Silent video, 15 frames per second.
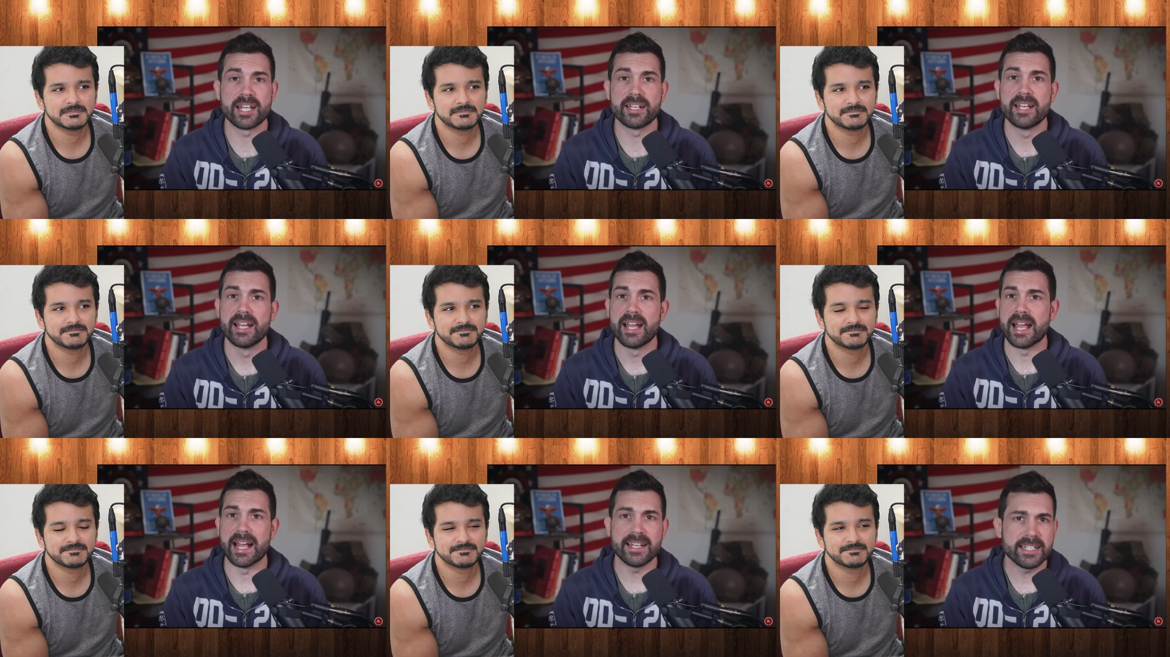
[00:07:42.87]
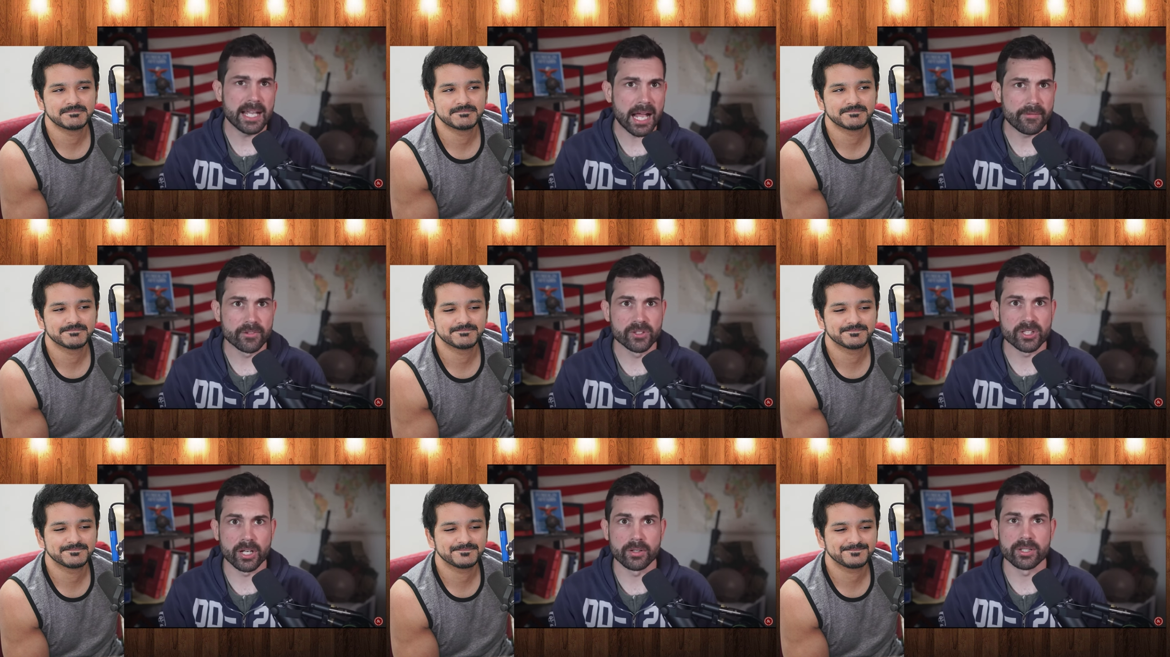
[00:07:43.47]
Speaker 1: that any
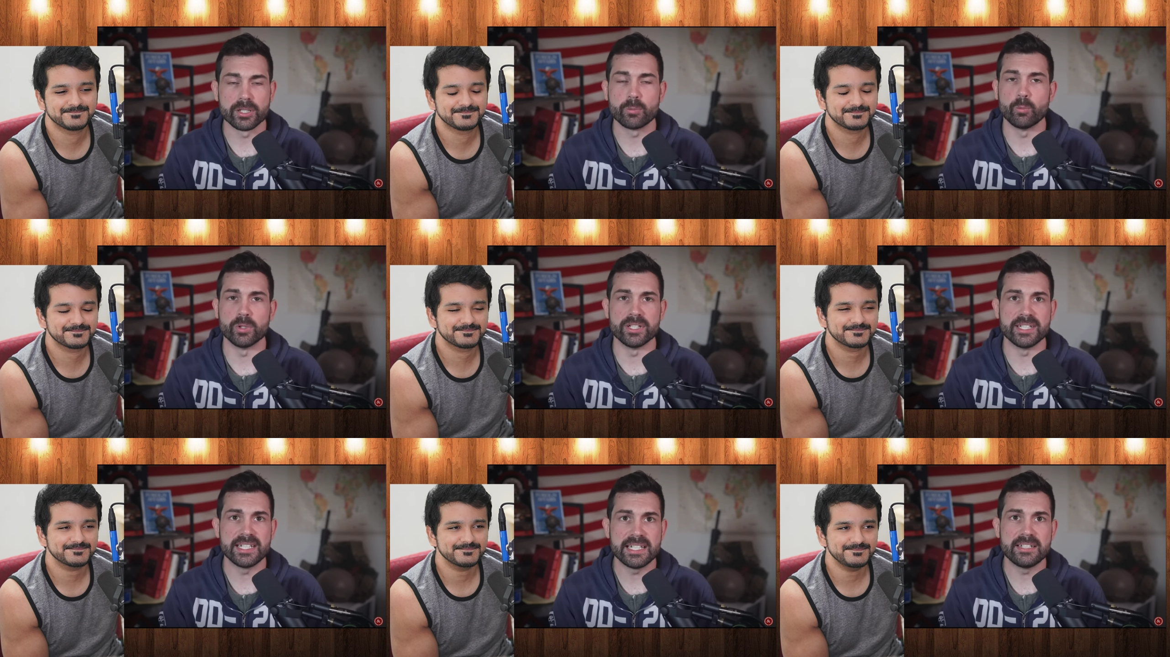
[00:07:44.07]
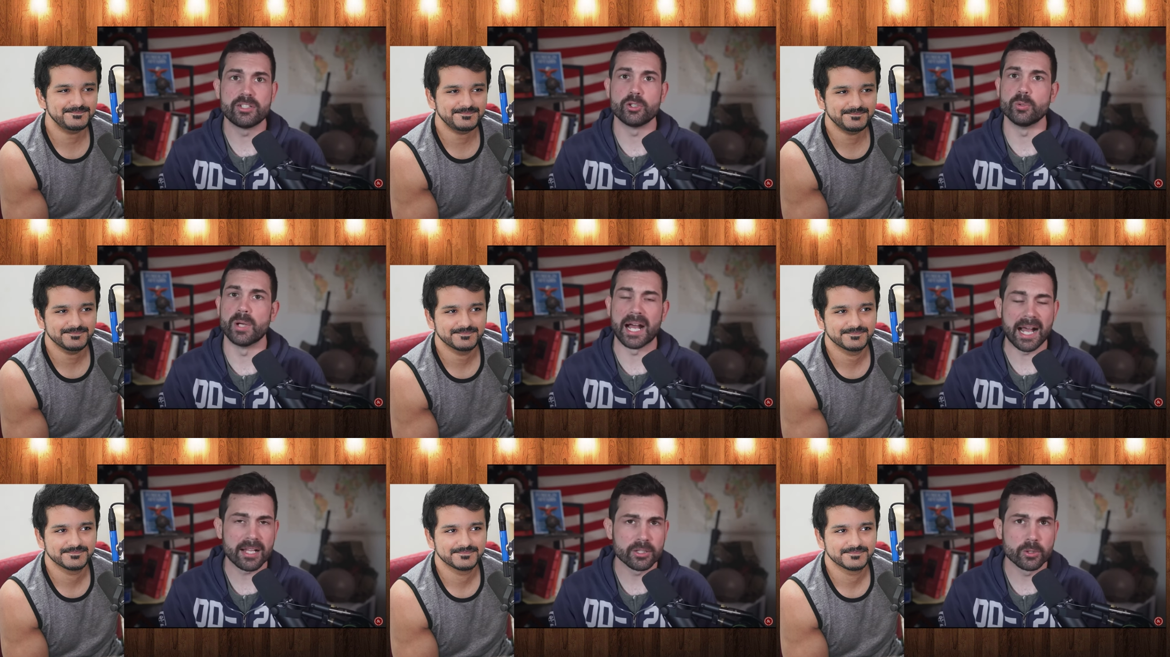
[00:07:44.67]
adversary would need to
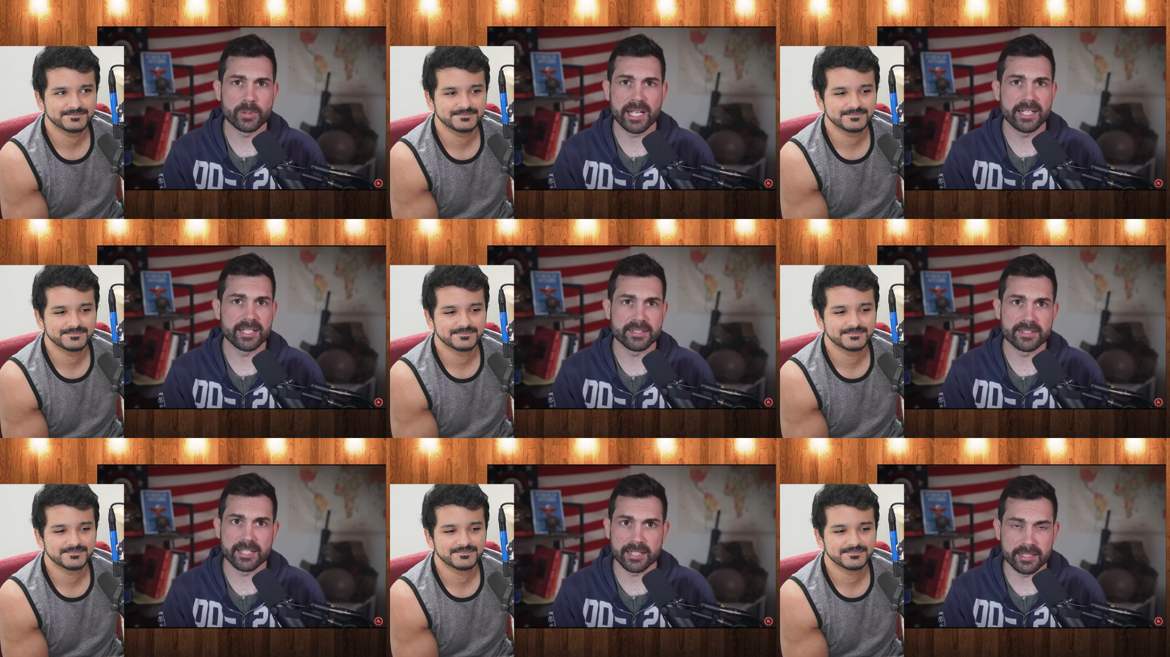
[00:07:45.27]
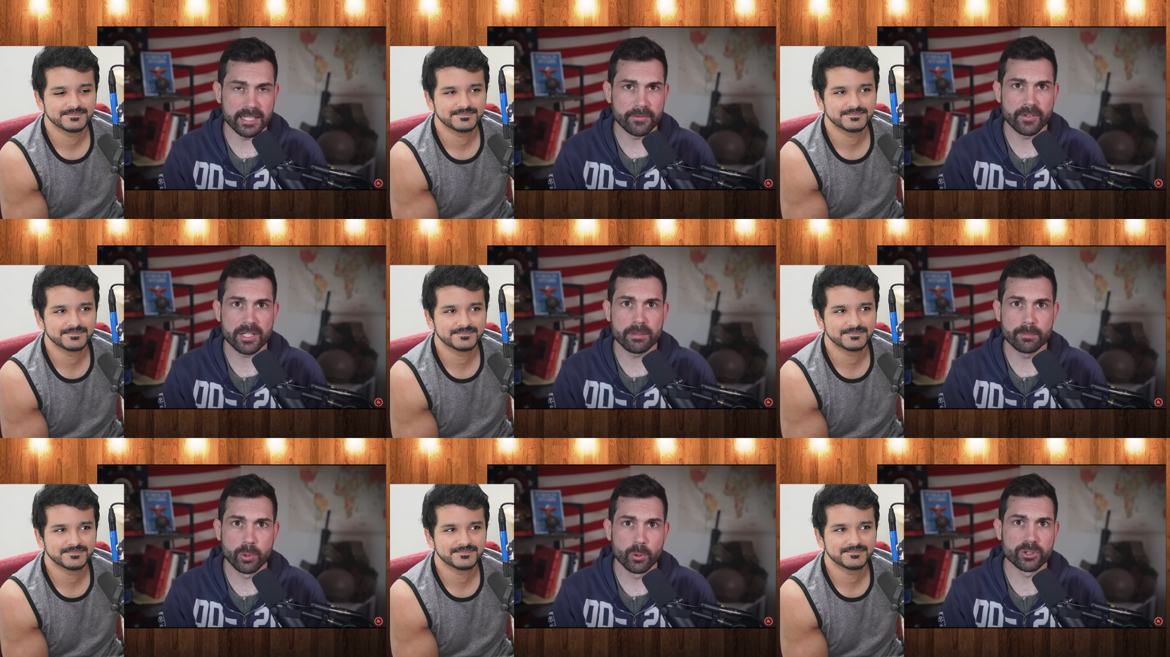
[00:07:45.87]
allocate a
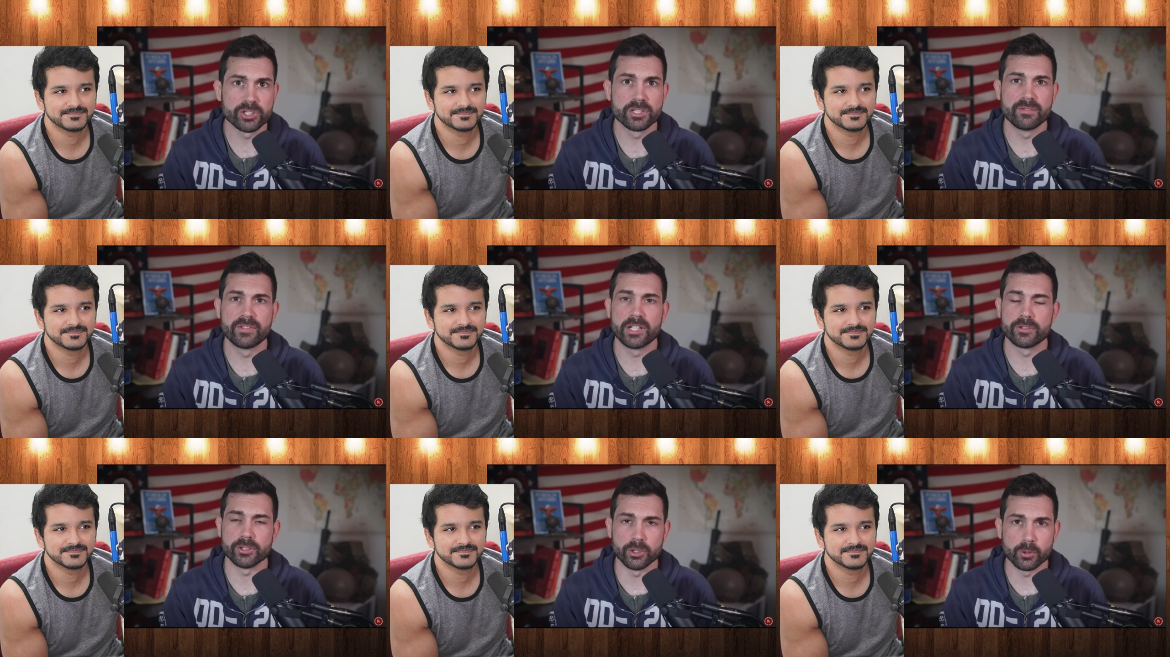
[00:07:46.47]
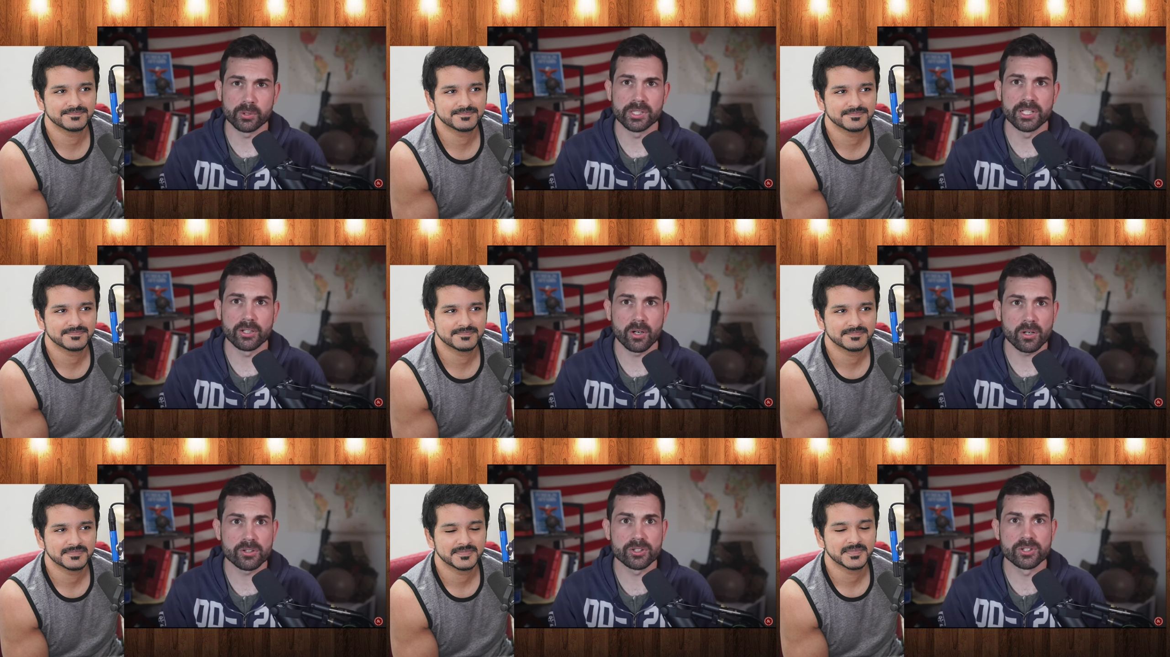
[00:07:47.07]
significant portion of their nuclear
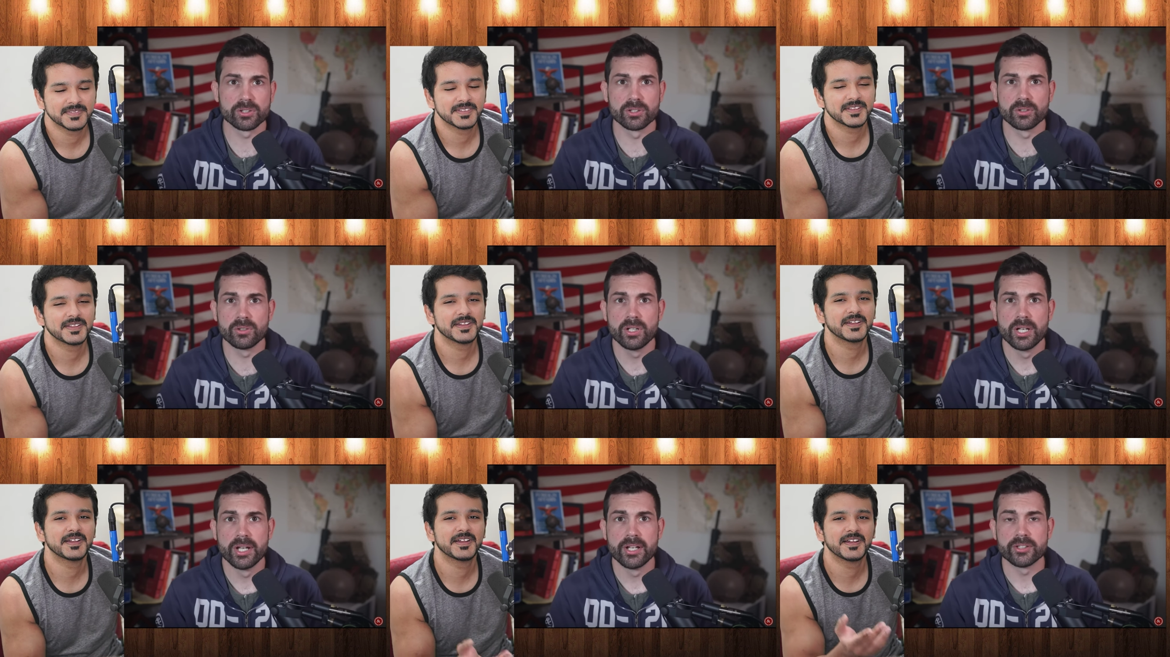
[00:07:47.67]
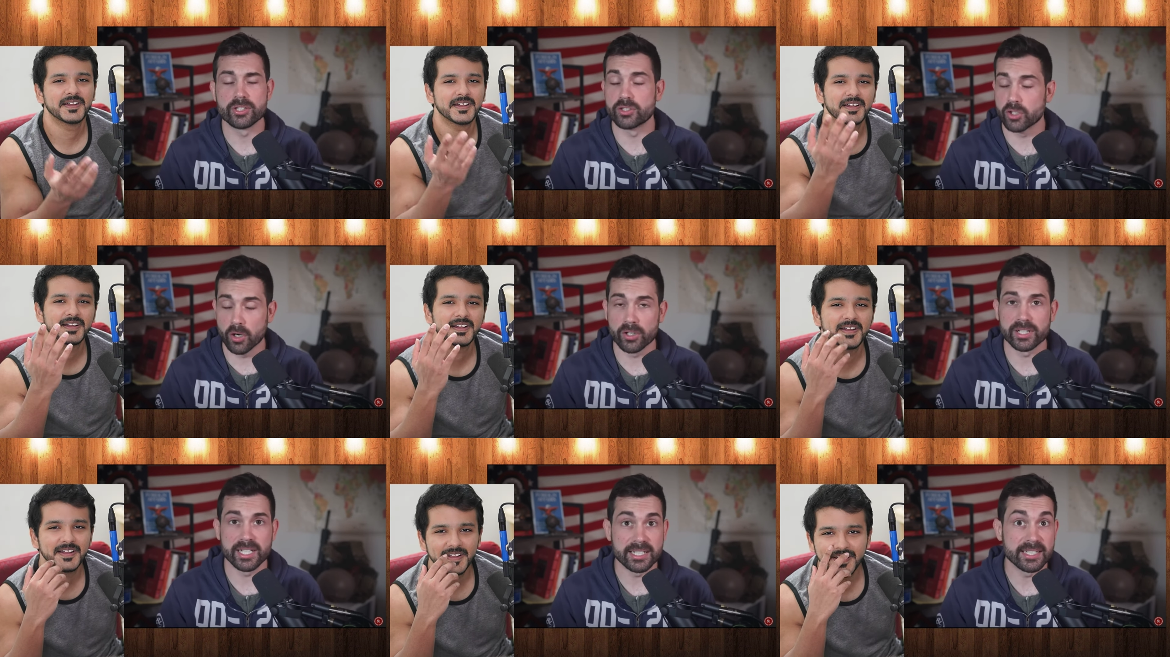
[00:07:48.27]
arsenal to
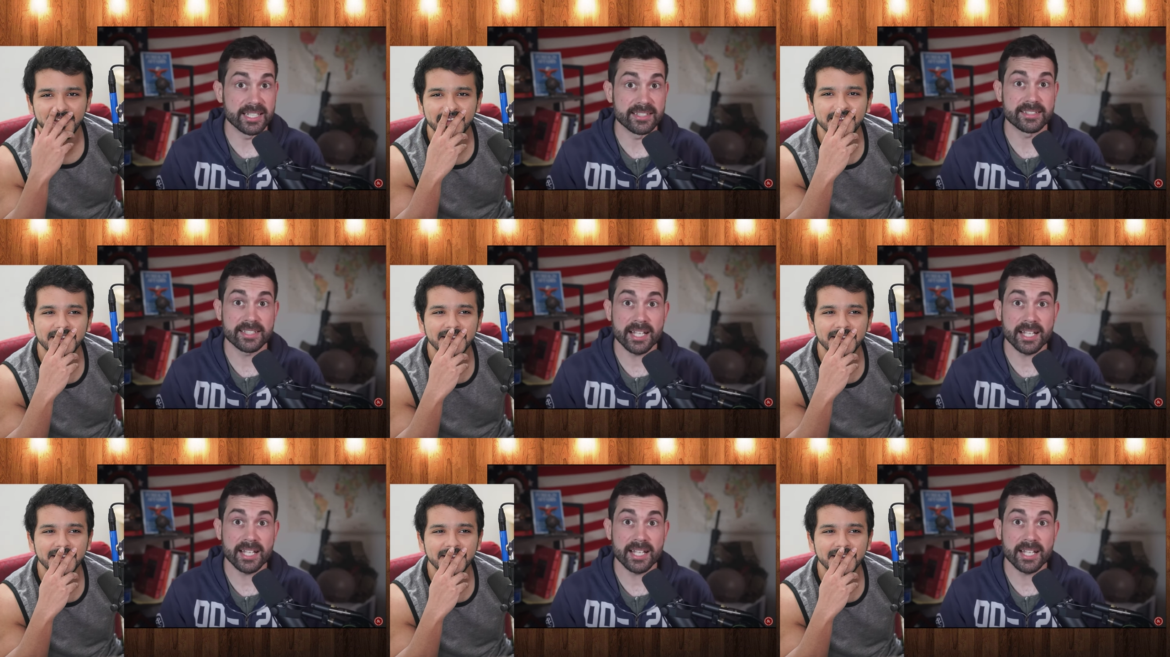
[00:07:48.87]
targeting these